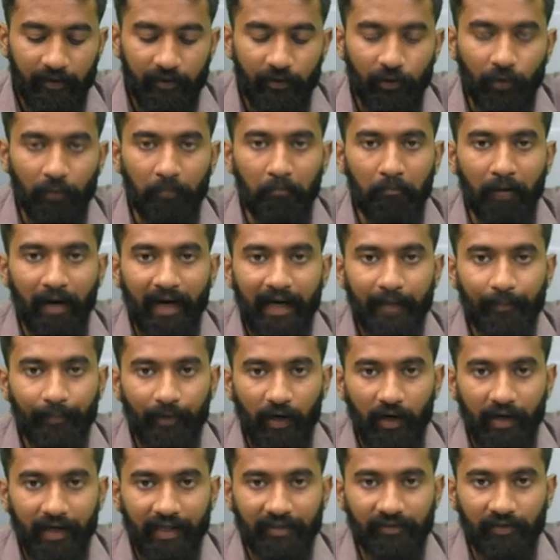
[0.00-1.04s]
to buy
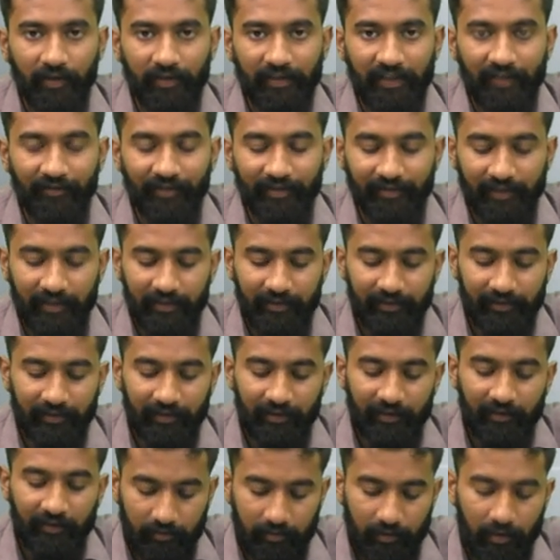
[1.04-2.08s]
products or services
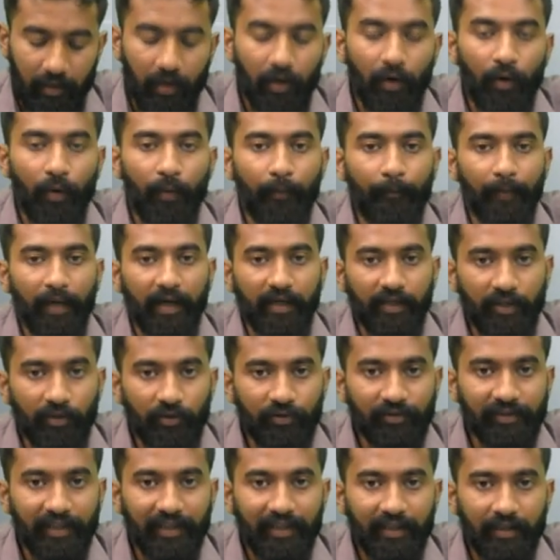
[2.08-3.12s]
by
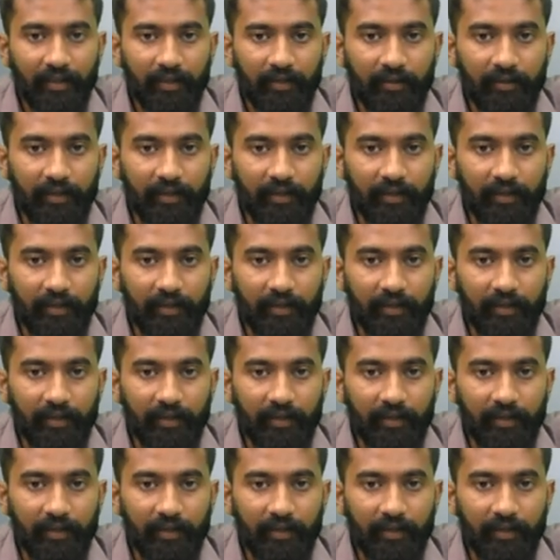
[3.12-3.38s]
using